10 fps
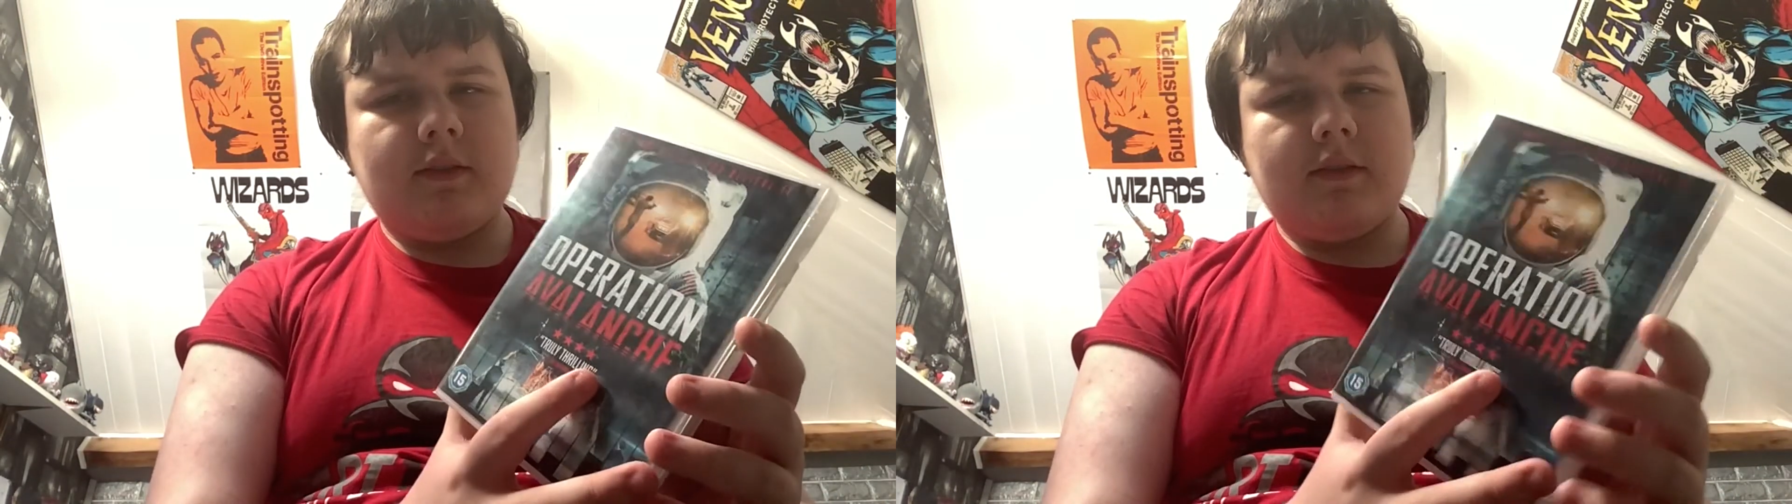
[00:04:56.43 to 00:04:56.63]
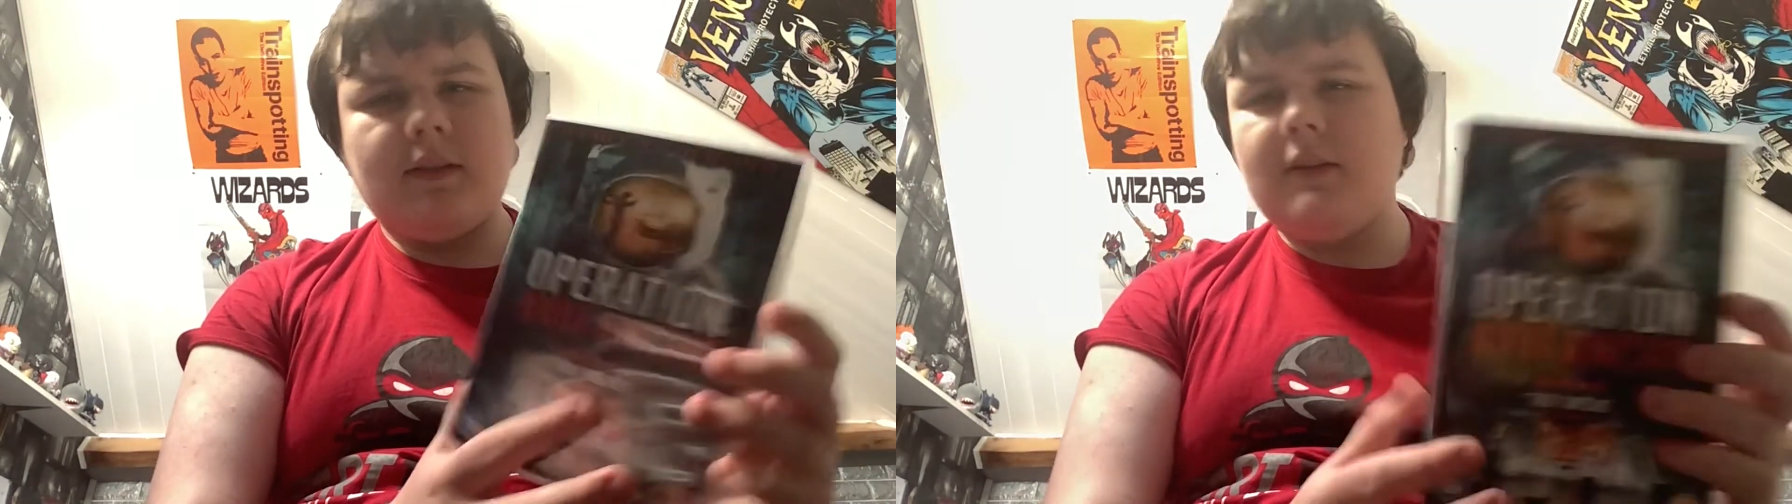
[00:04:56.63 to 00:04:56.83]

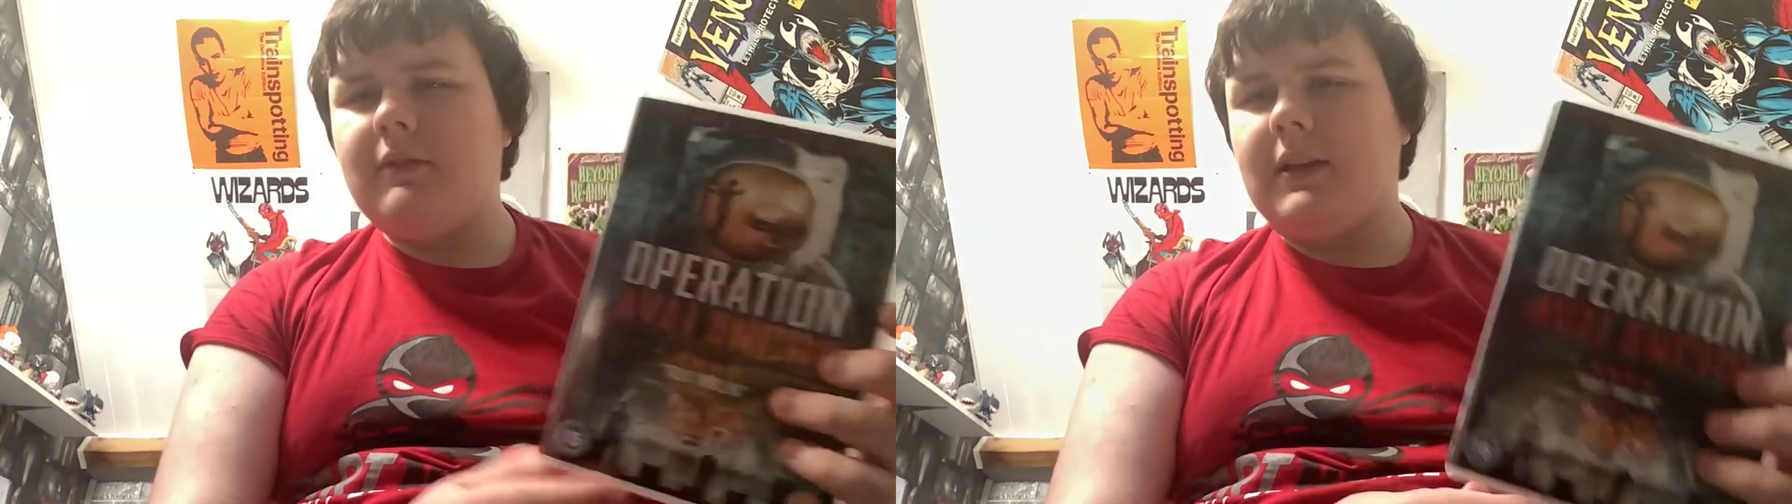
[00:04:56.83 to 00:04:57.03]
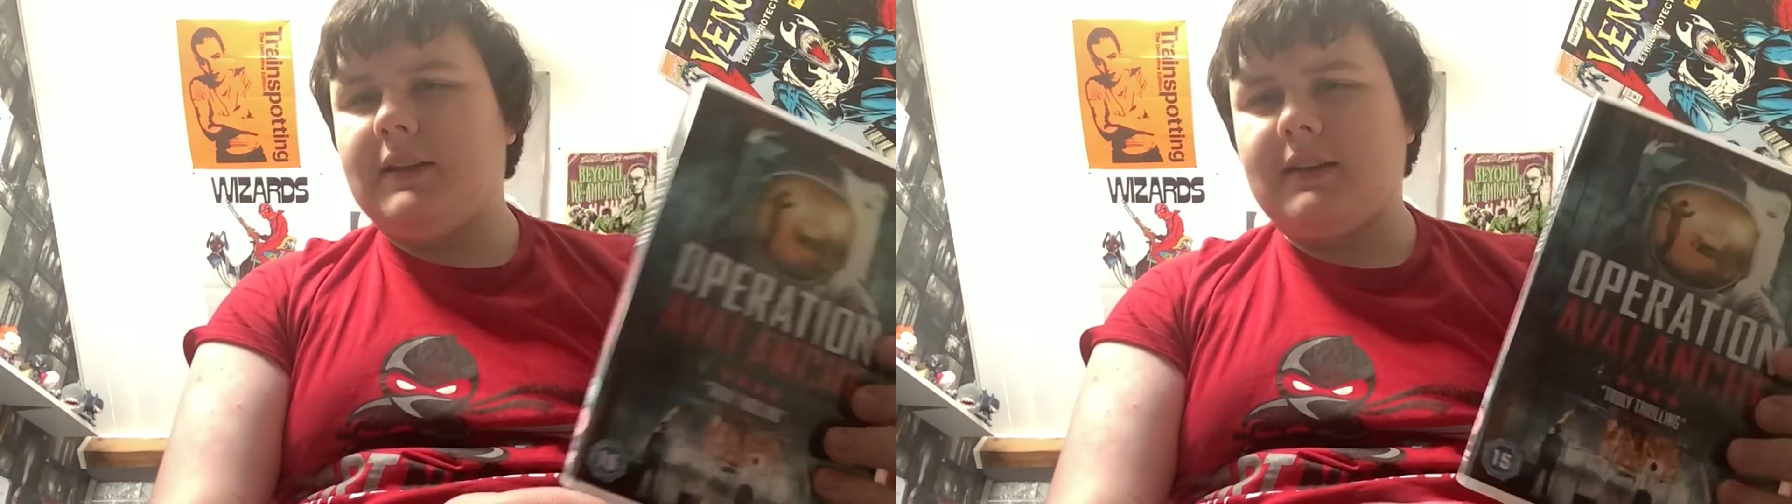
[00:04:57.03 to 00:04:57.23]
They
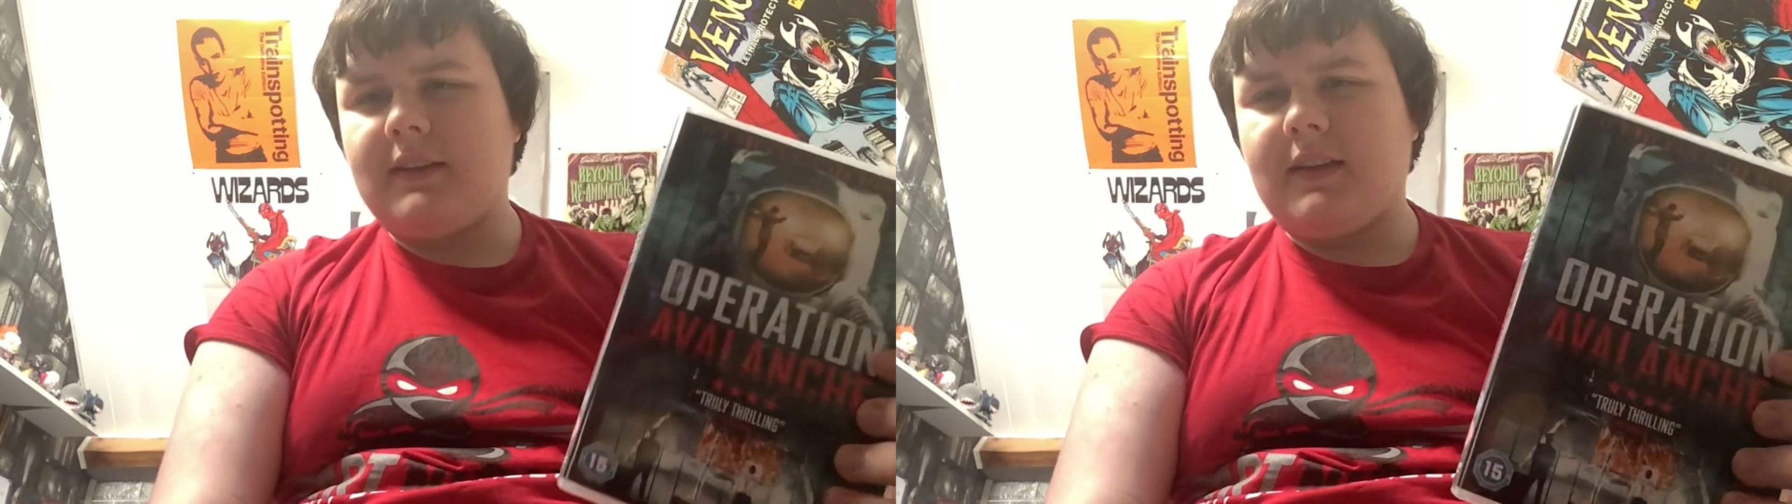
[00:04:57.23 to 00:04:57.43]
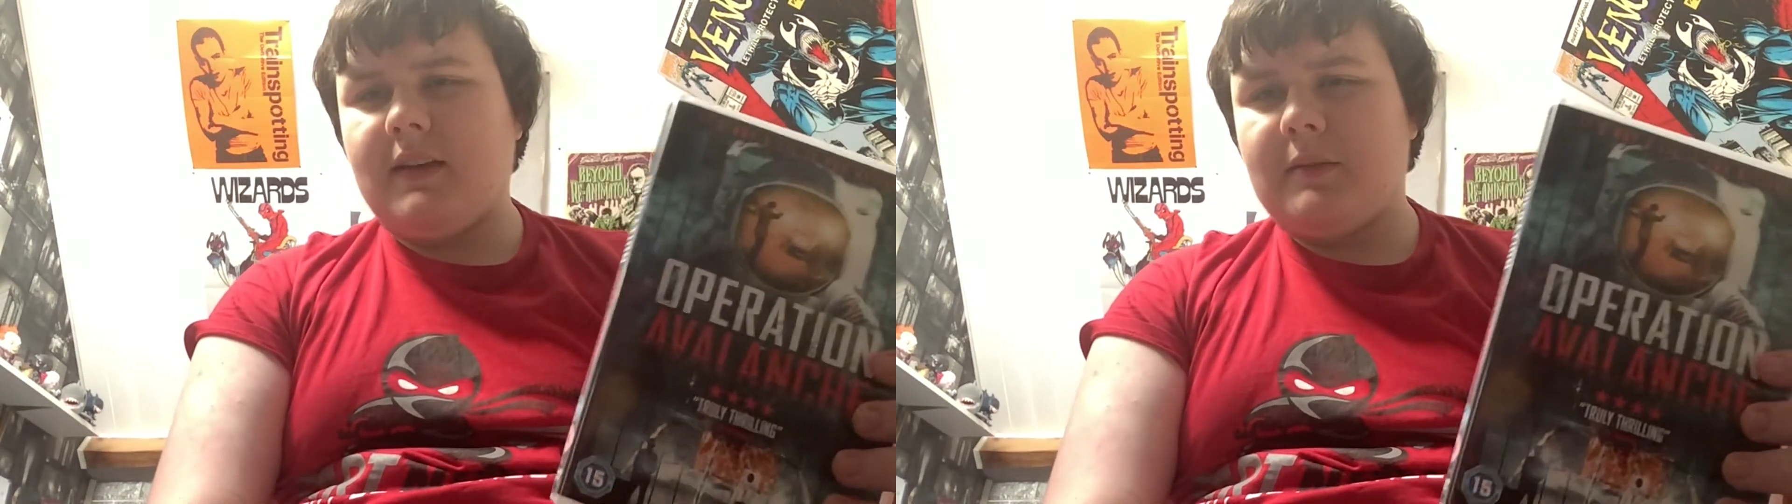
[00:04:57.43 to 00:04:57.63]
really didn't
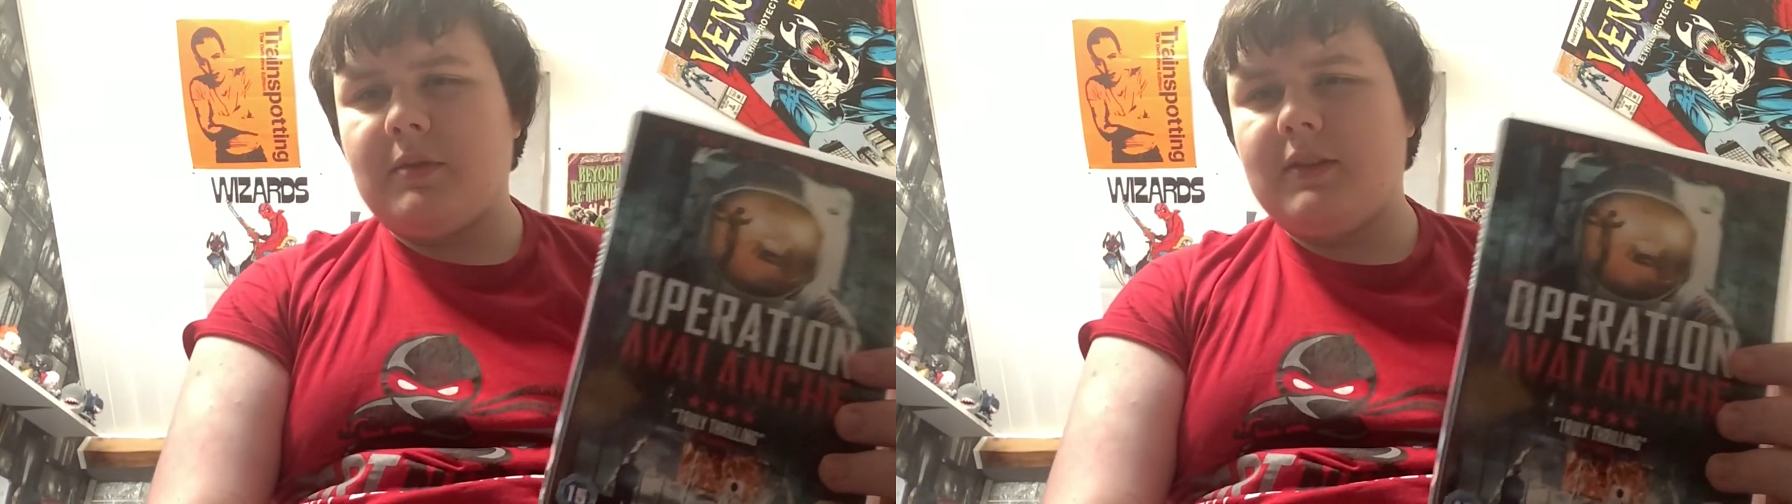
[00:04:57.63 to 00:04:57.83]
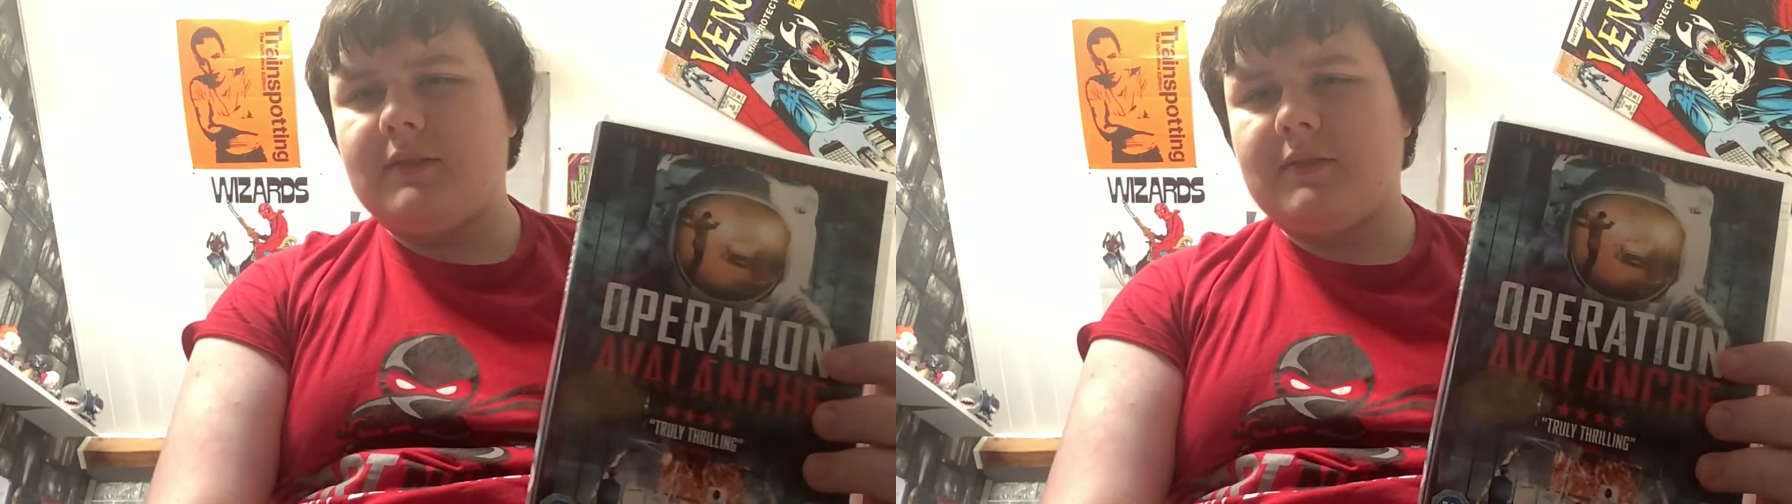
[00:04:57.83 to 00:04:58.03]
care about
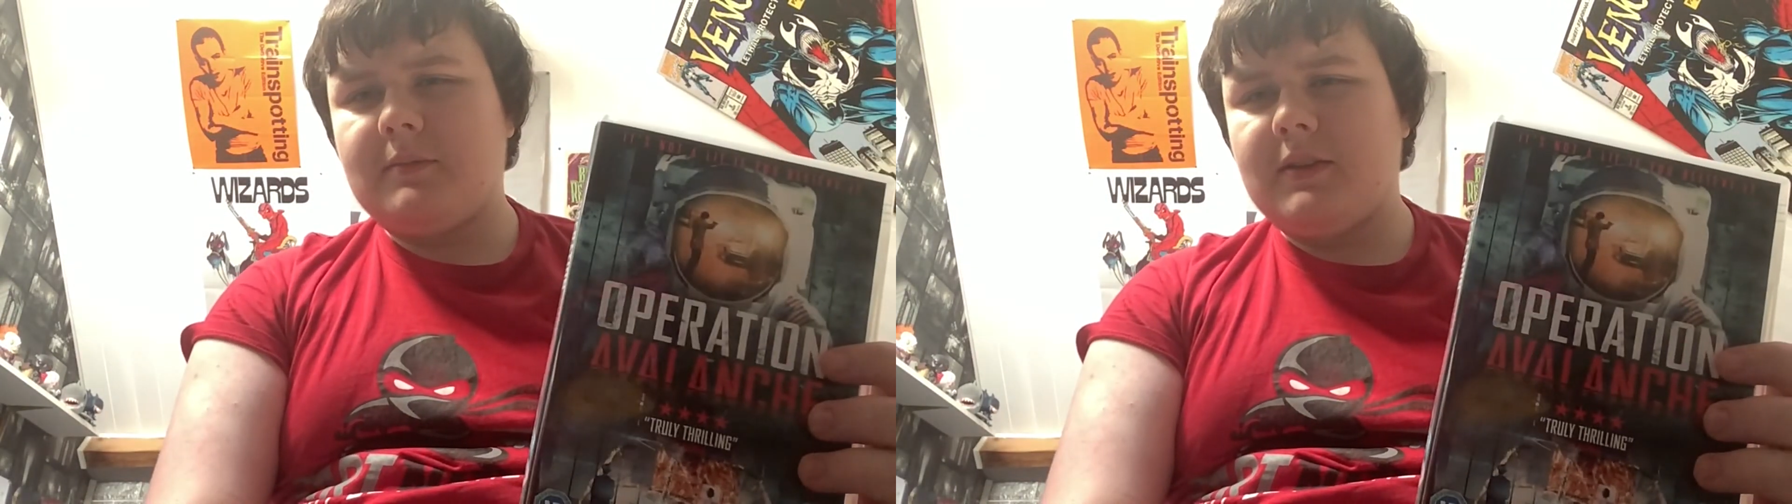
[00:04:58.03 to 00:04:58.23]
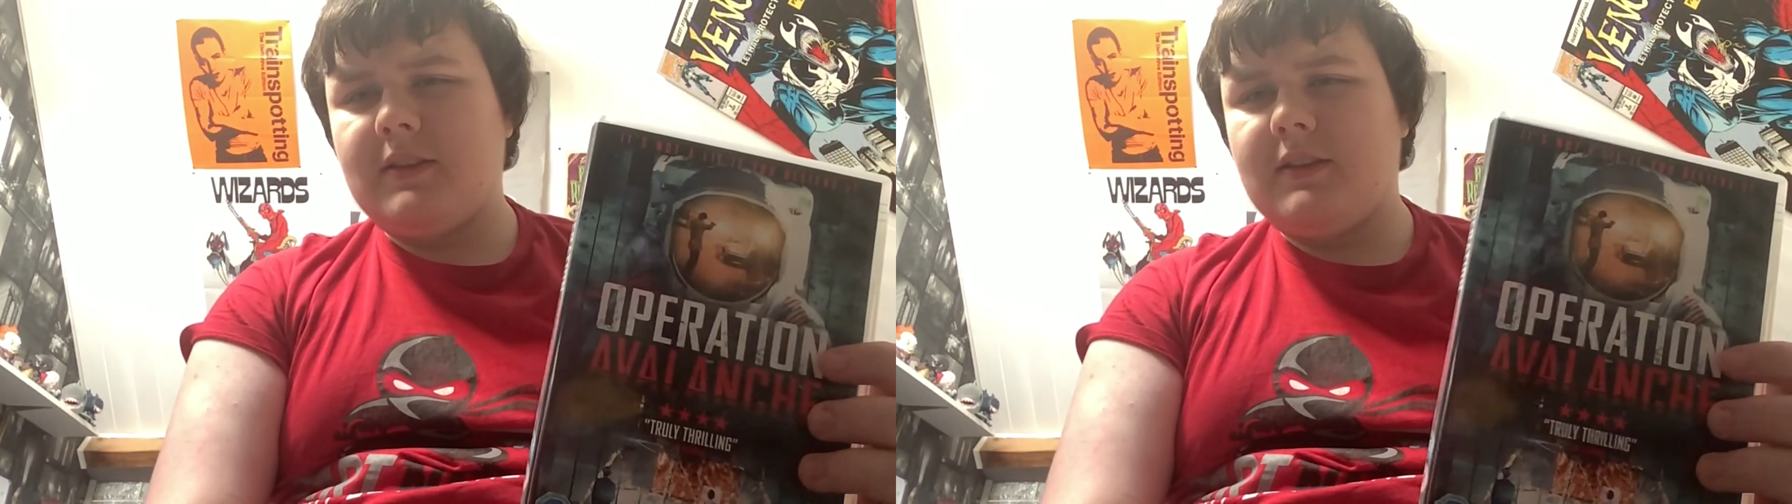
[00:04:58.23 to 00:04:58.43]
this film,
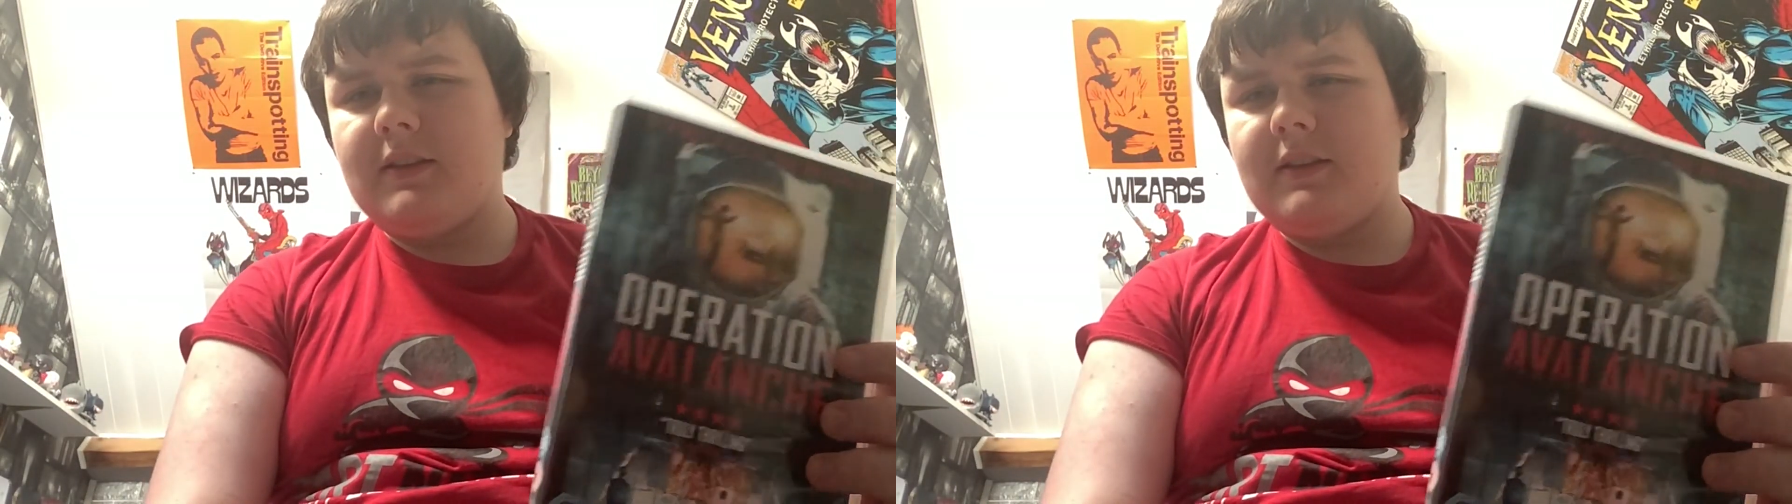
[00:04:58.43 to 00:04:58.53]
did they?